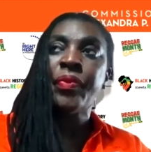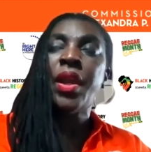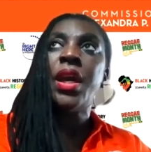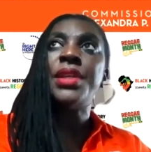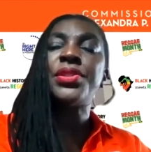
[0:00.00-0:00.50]

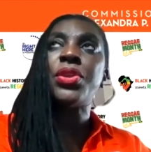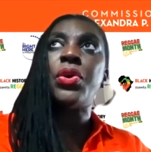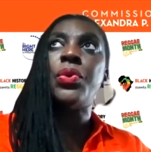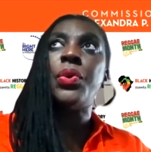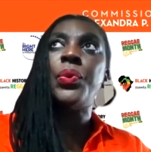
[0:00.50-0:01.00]
And
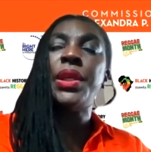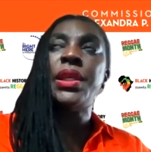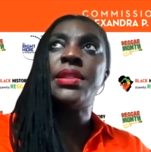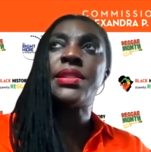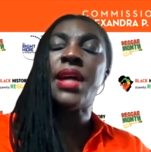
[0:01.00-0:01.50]
so we
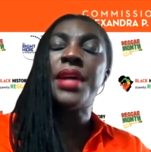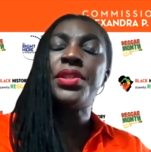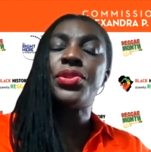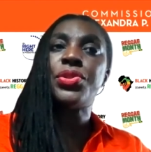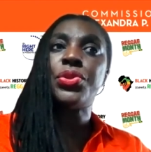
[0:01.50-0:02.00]
decided
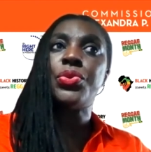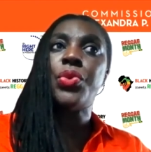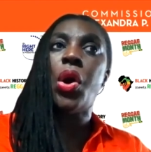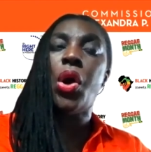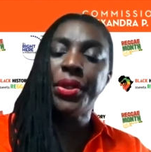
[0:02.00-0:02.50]
to
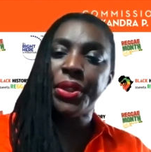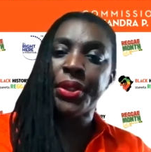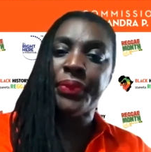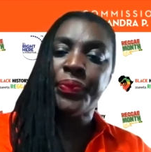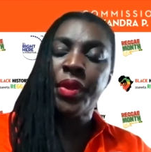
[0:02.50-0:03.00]
honor